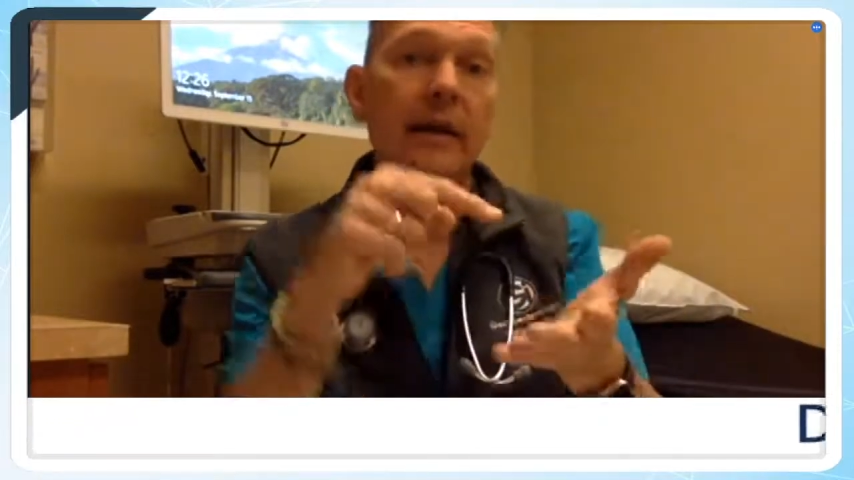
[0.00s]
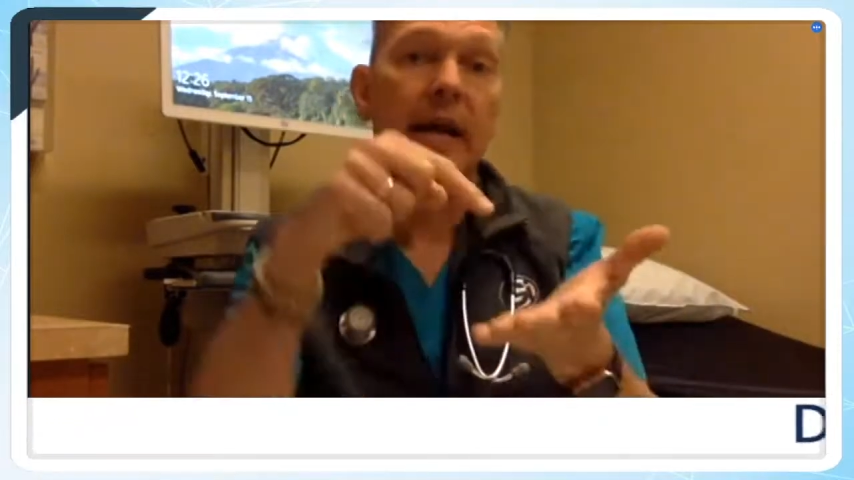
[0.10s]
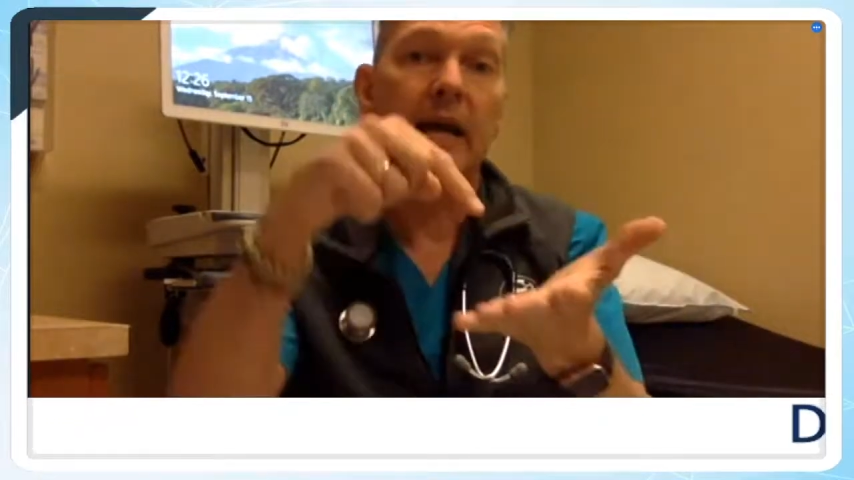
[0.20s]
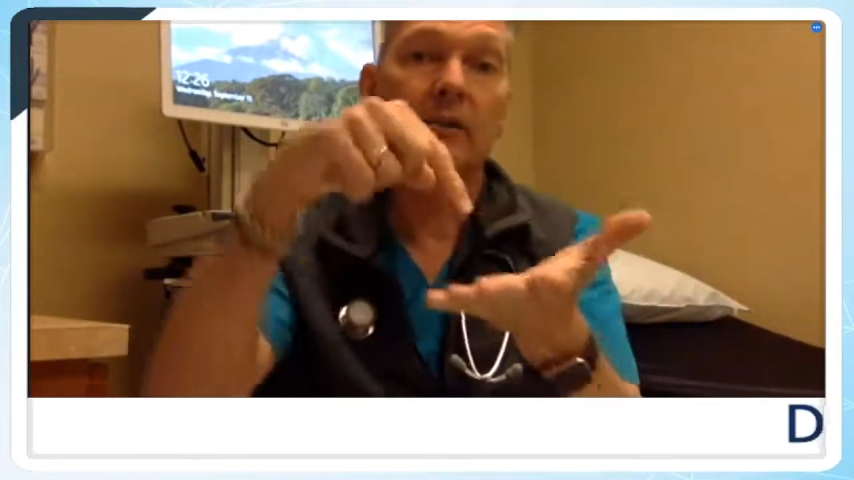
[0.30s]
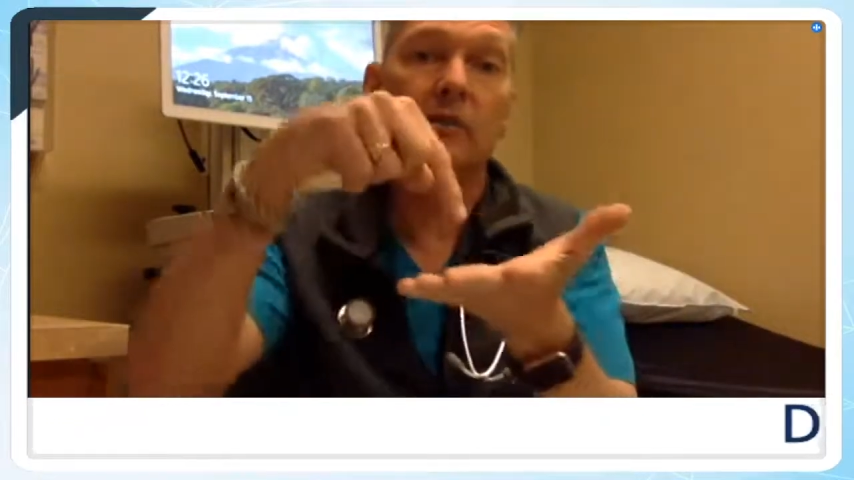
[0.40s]

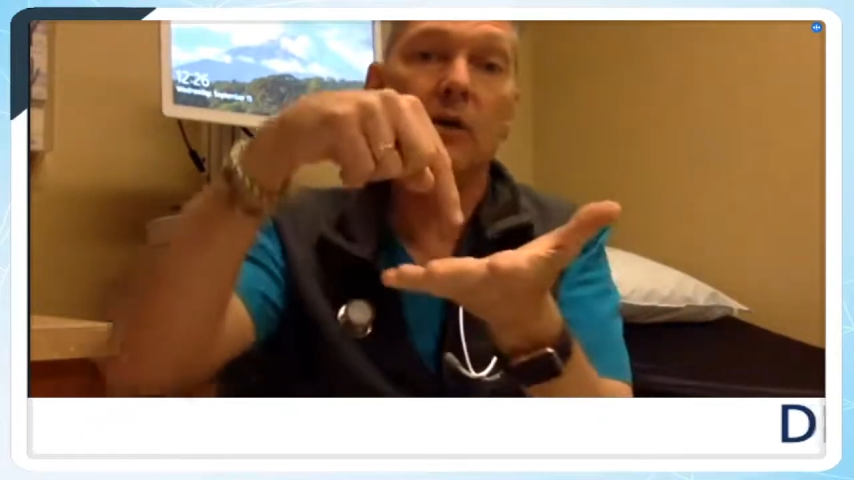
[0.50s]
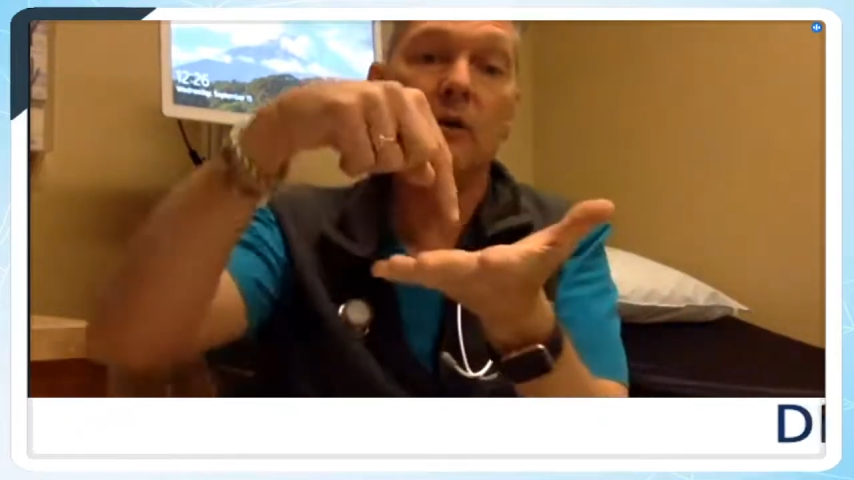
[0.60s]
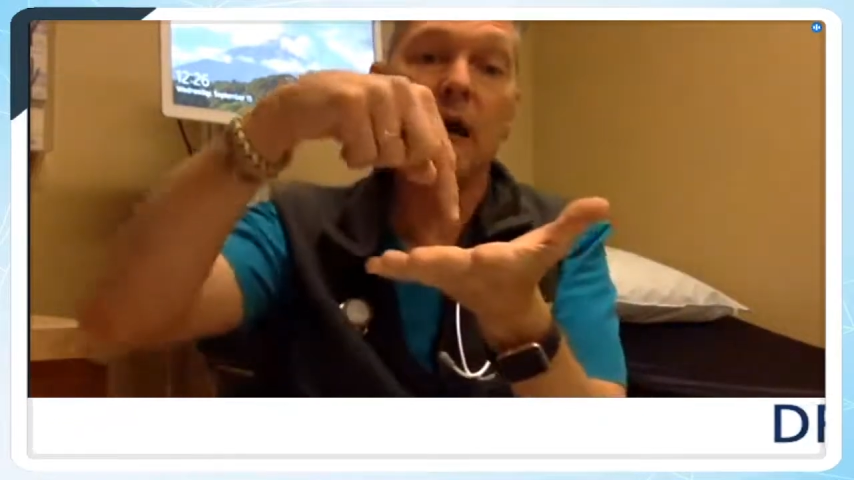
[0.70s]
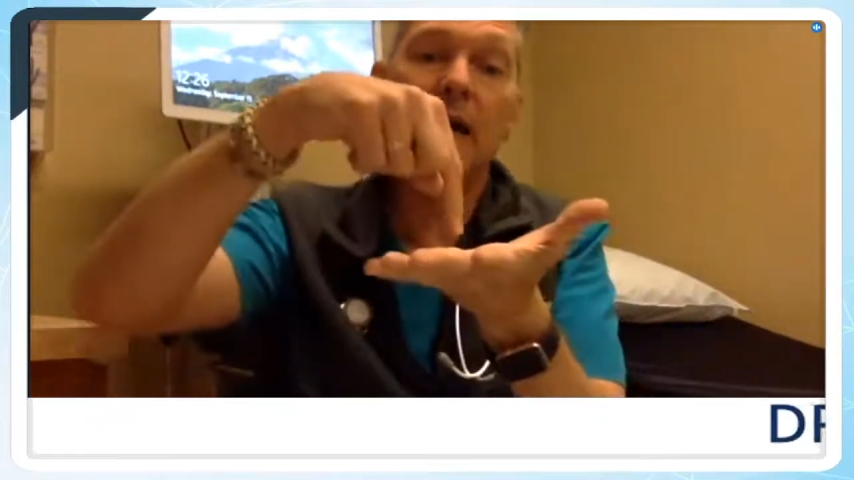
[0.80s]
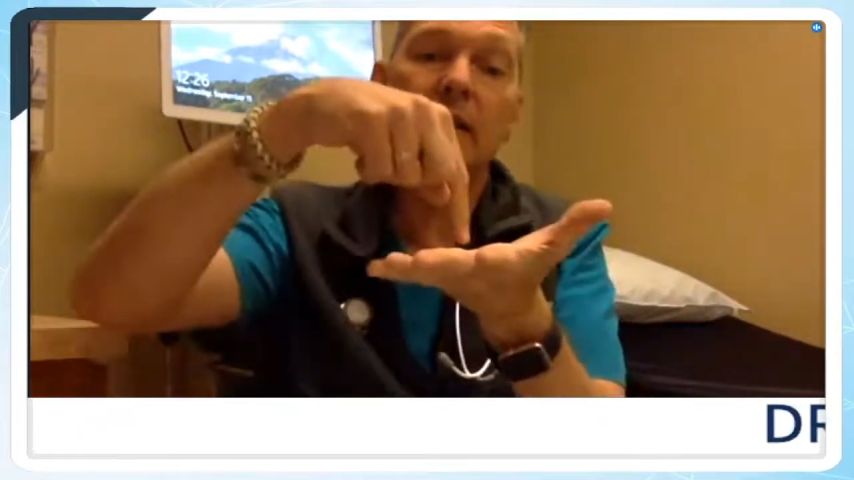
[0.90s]
And
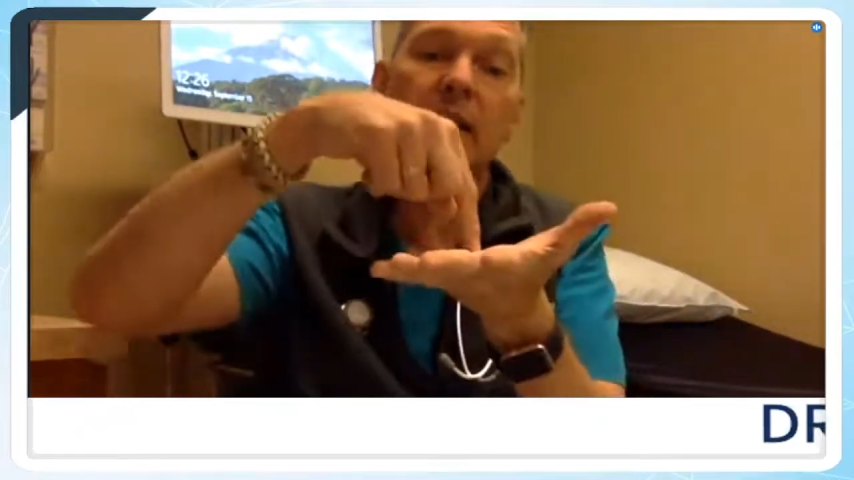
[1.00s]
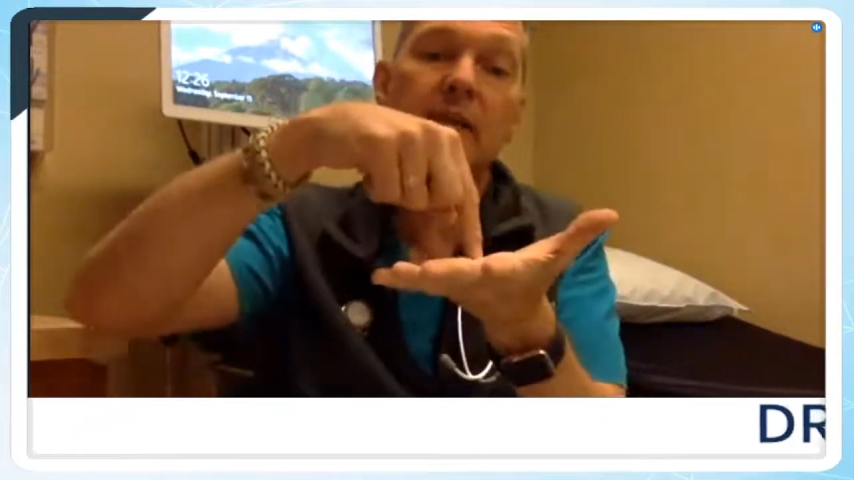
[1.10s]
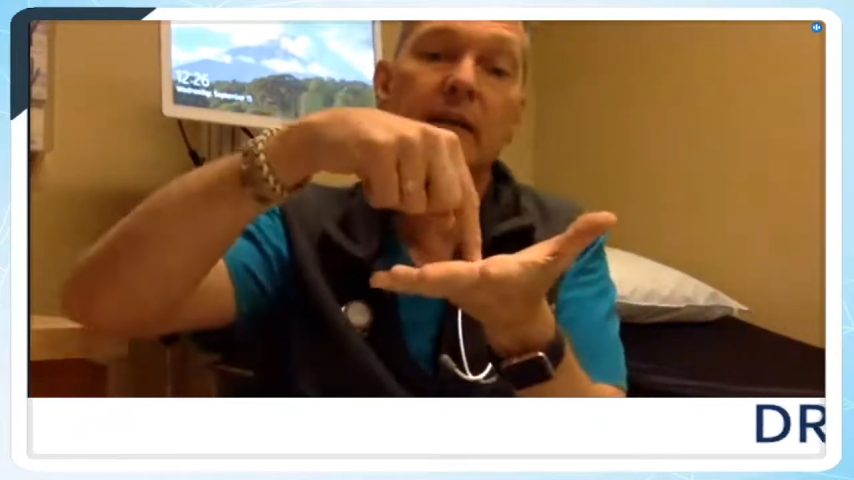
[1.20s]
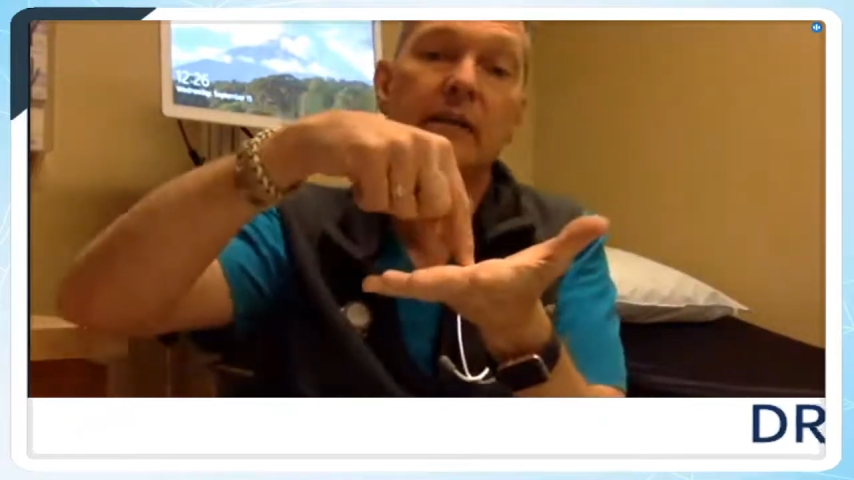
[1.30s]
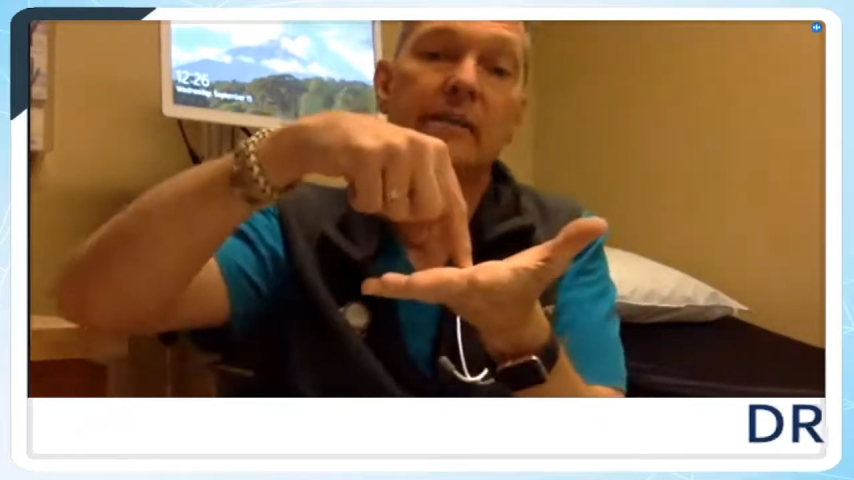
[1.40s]
so I
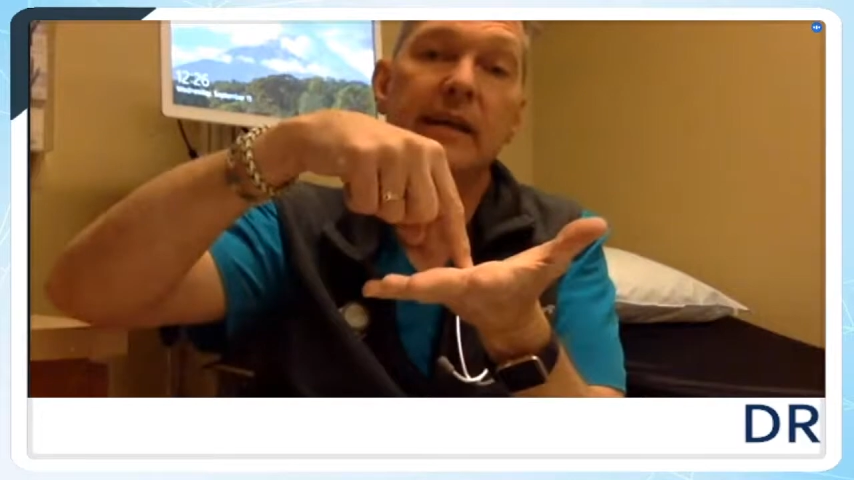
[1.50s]
like to